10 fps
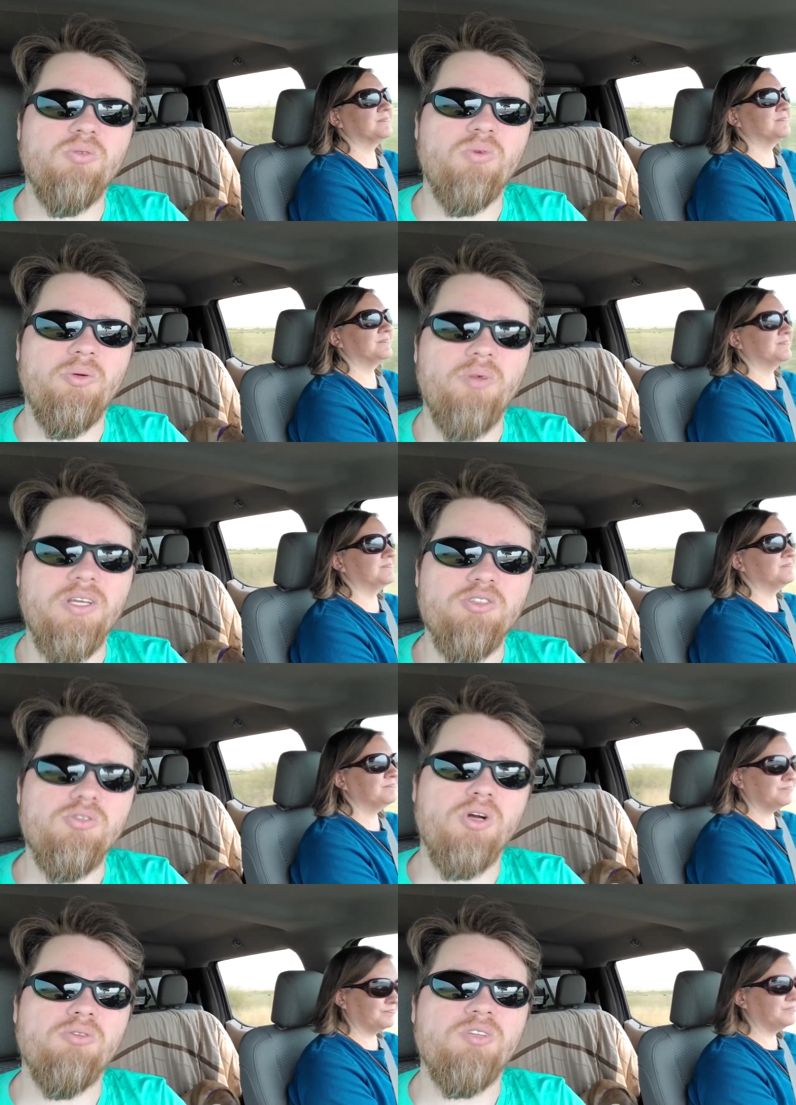Speaker 1: when we
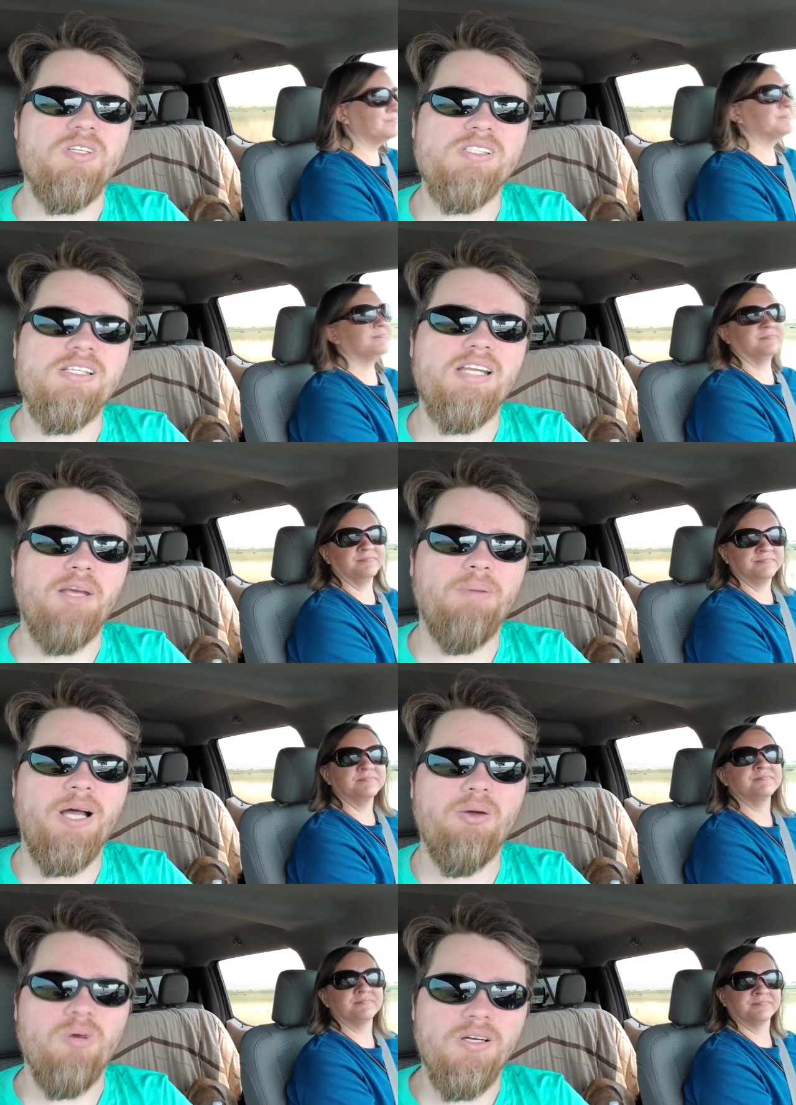drove the scenic
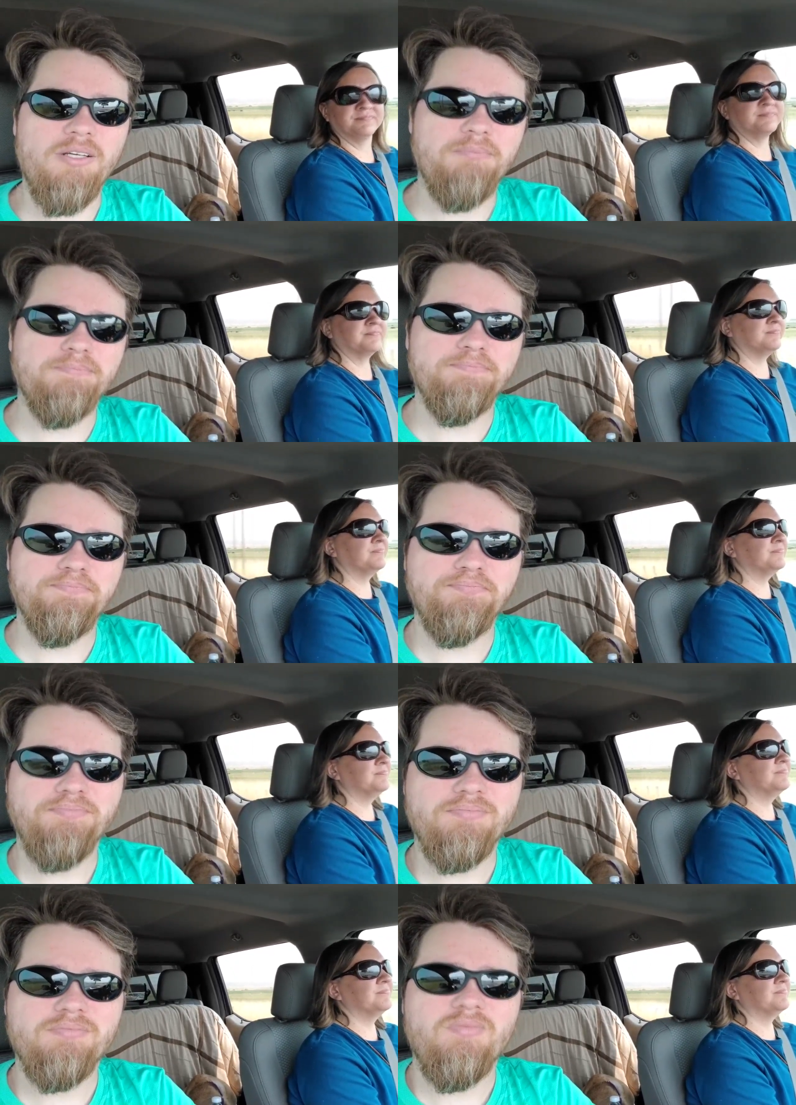byway.
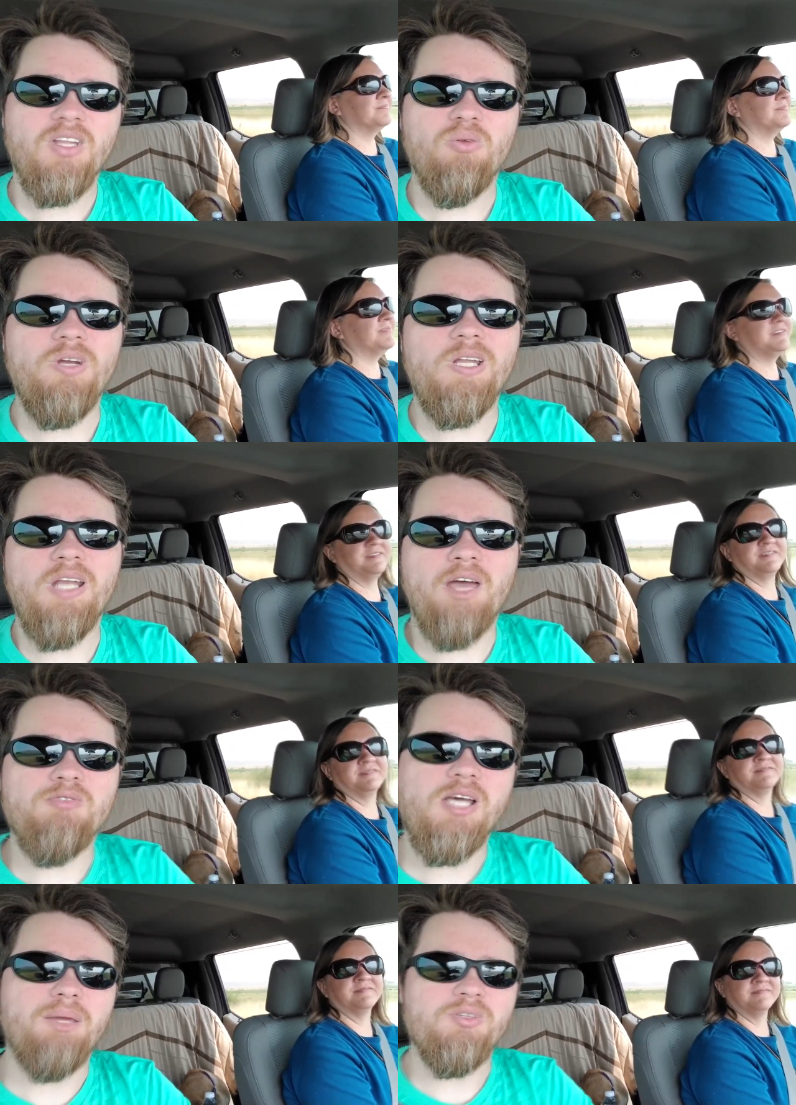We didn't have
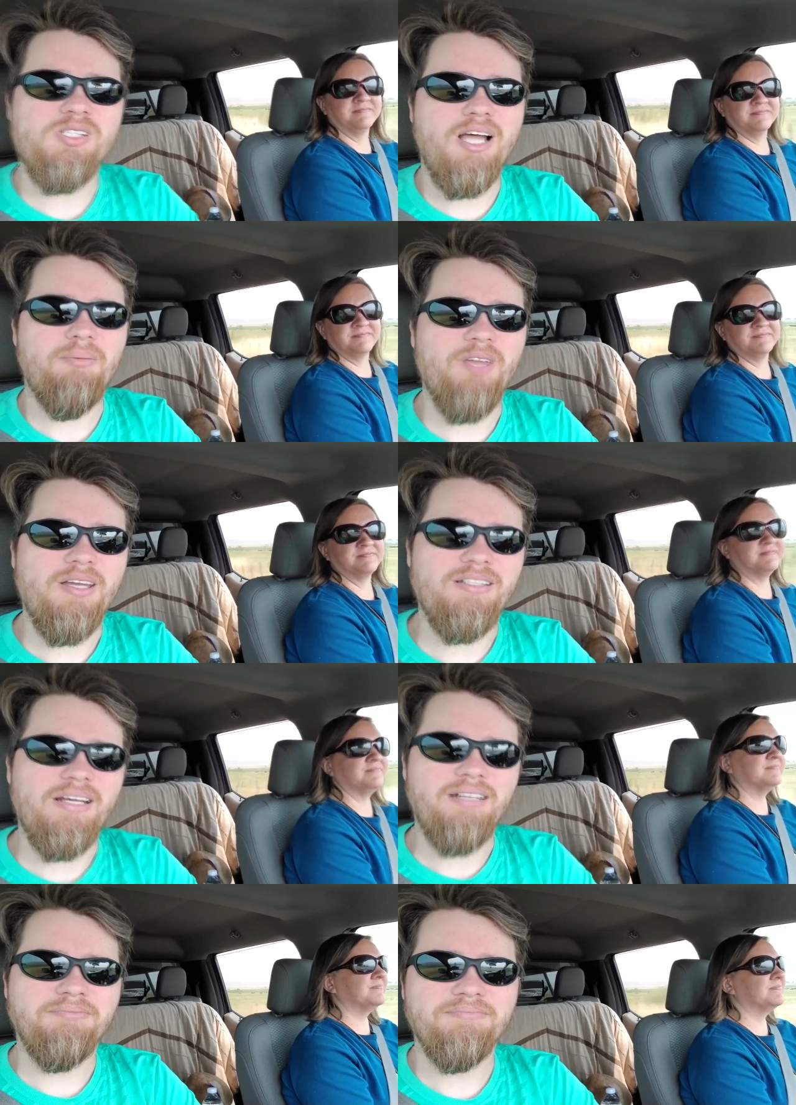time to stop that day.